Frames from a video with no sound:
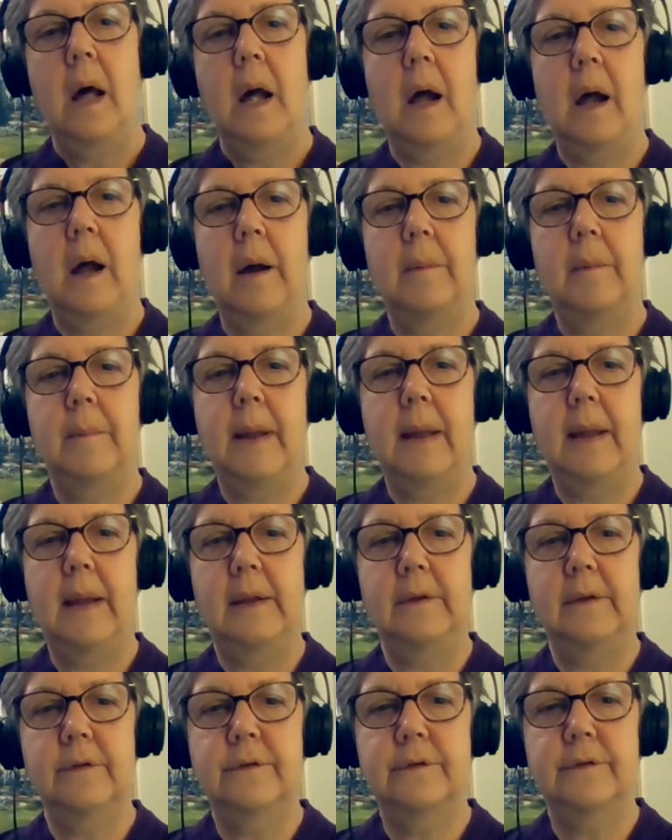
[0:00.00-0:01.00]

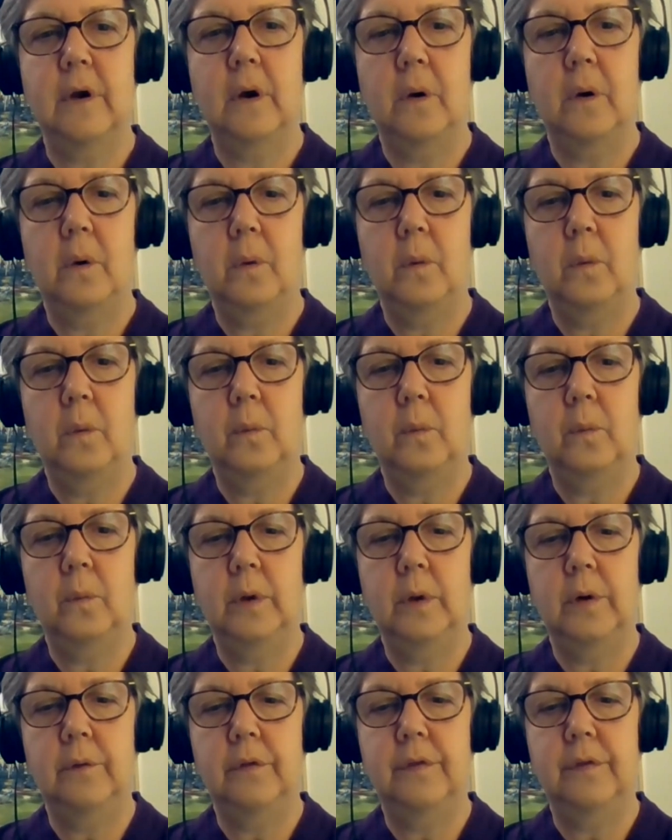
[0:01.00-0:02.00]
And so,
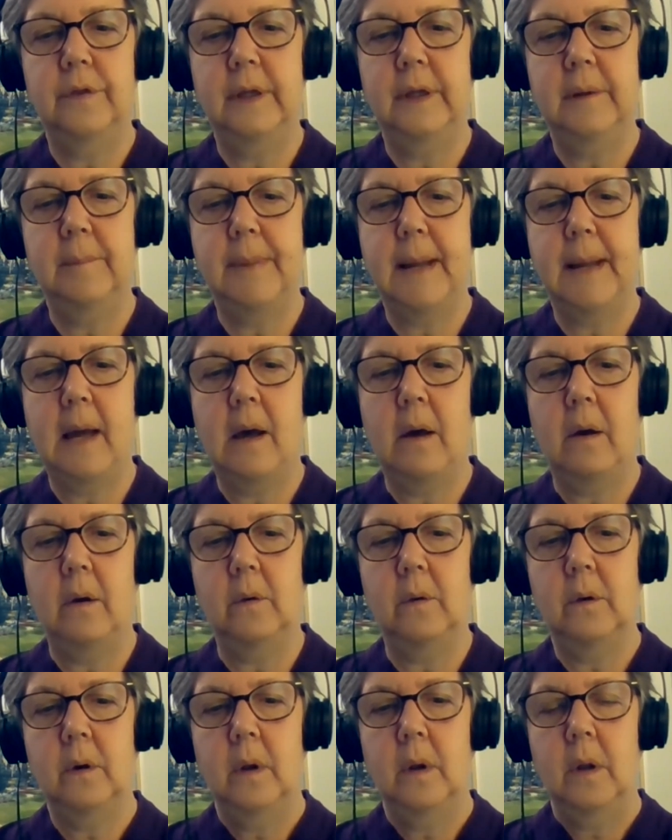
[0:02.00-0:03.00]
think
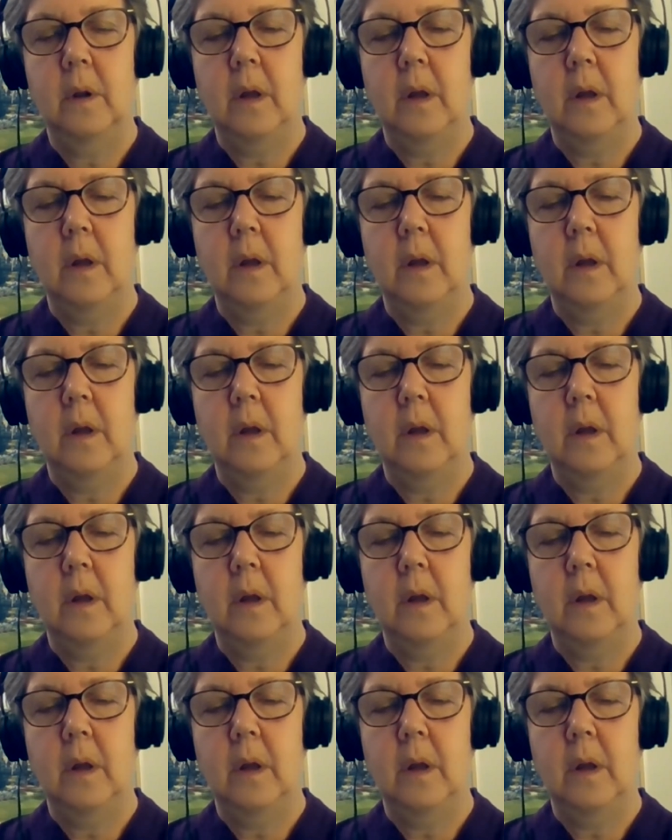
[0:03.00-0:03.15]
about,